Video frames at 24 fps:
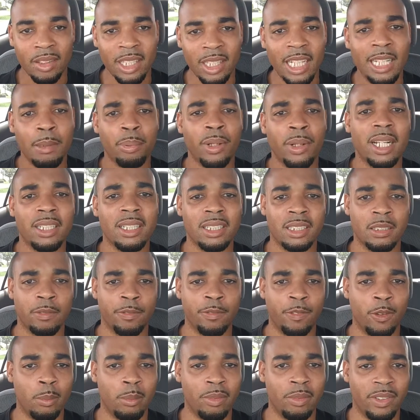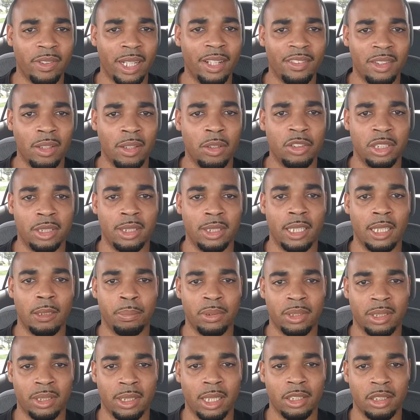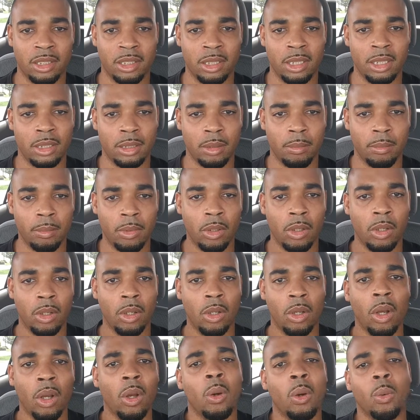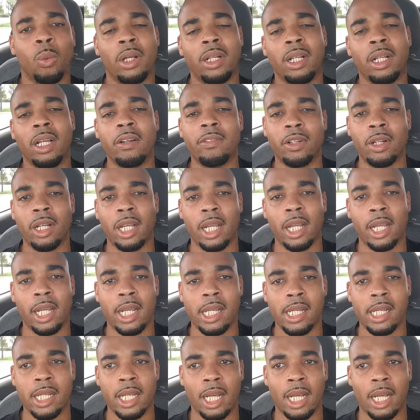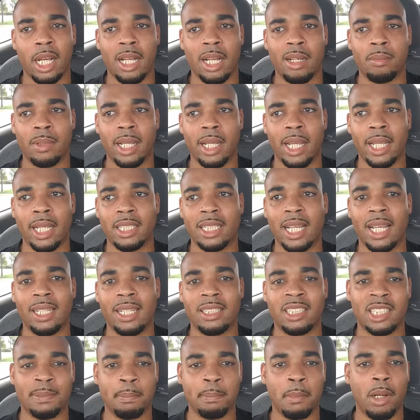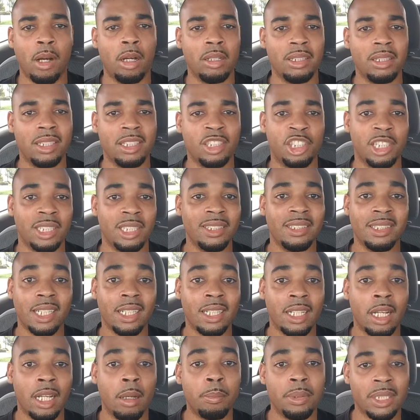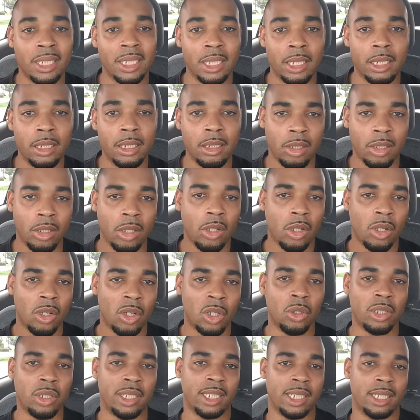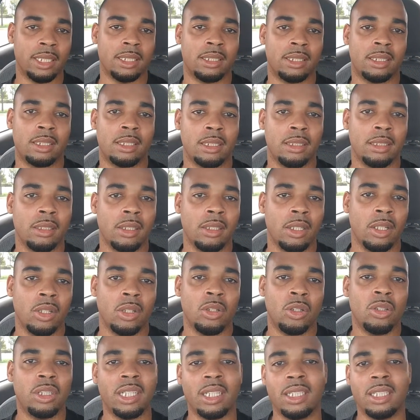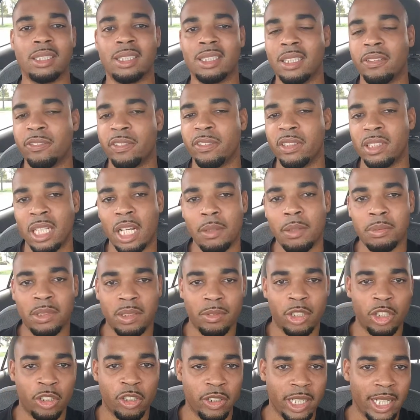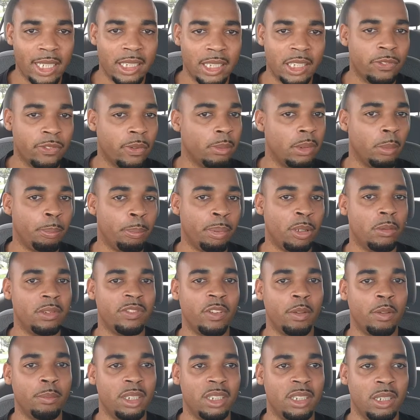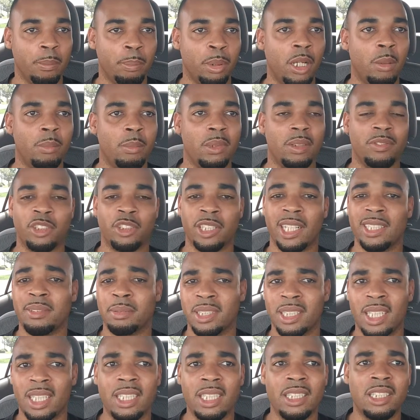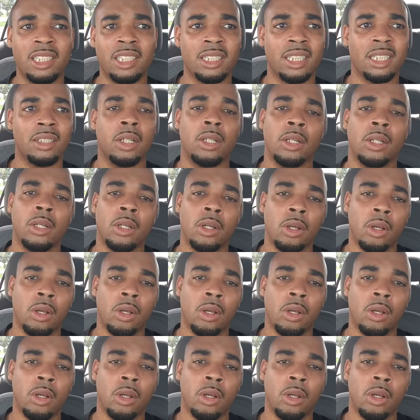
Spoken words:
They practice a form of ethnogenetic protectionism. Whenever a small logistic company who gets different types of grants from the Department of Transportation,